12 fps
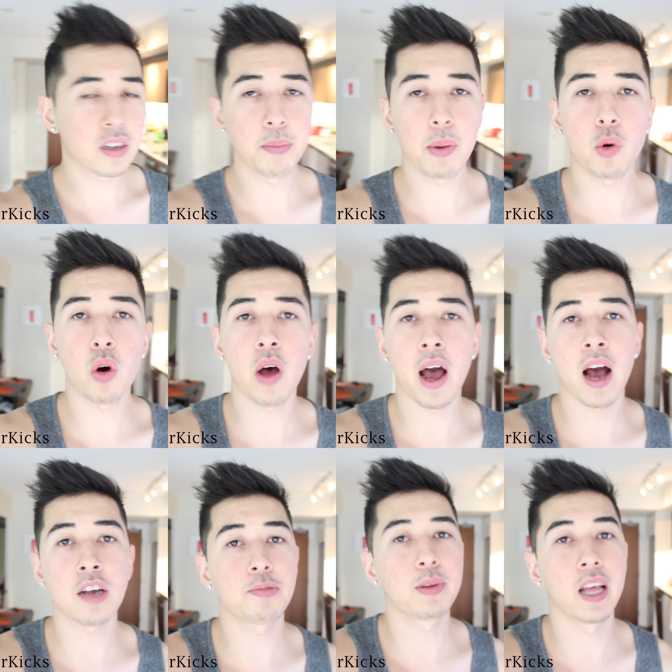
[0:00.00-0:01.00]
Some people
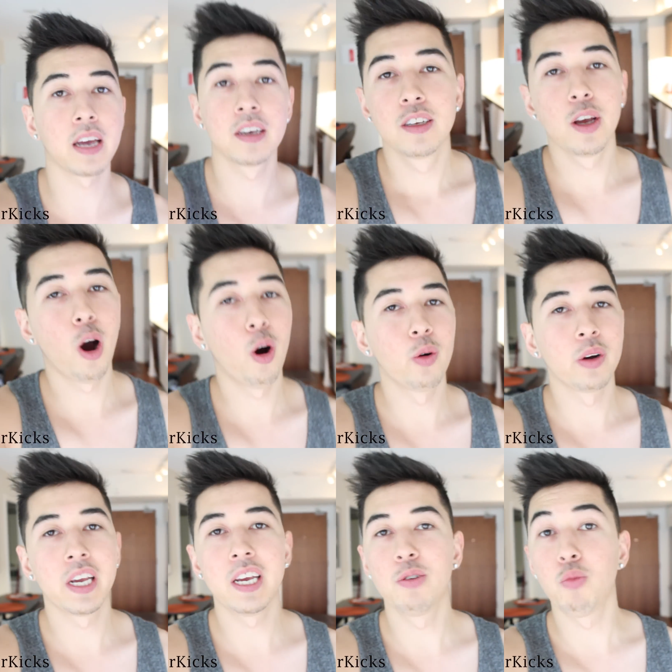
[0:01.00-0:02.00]
ask me like, yo,
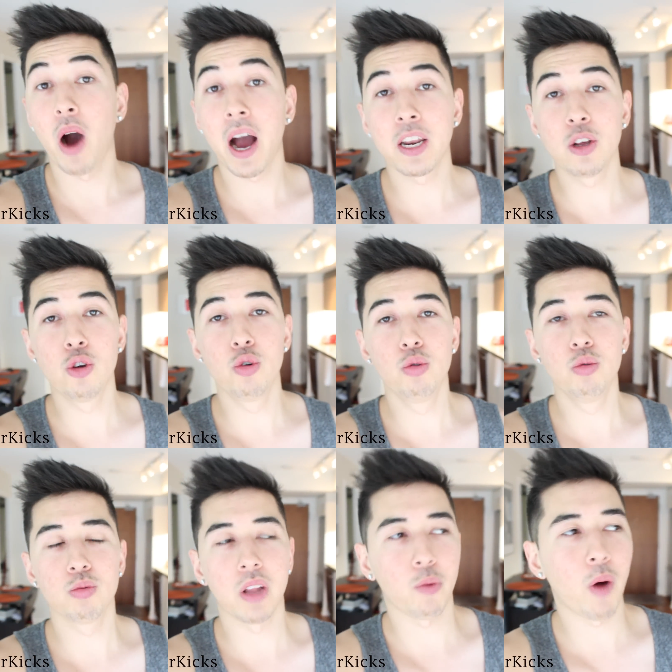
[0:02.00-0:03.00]
Heat, why do you
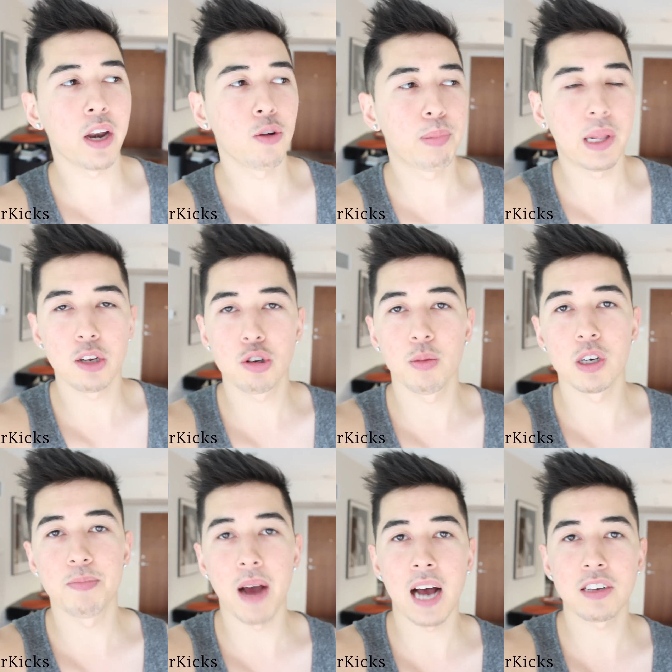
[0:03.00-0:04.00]
like why do you play so
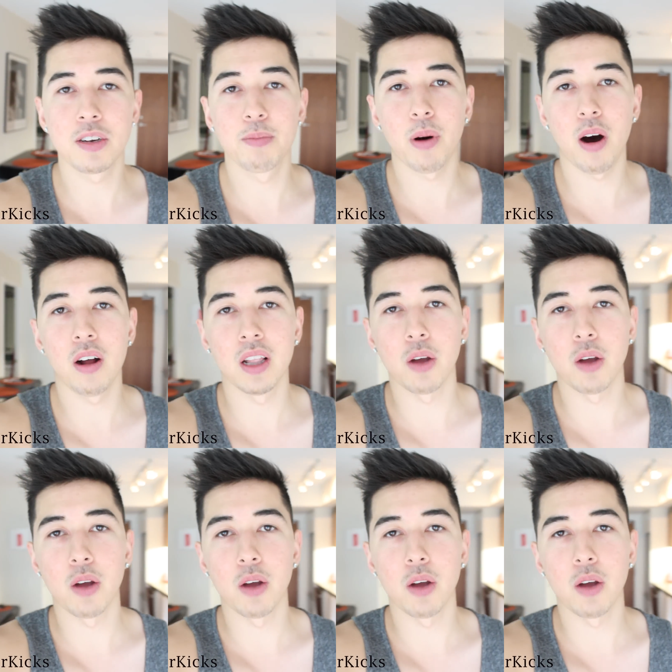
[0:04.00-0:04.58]
much basketball?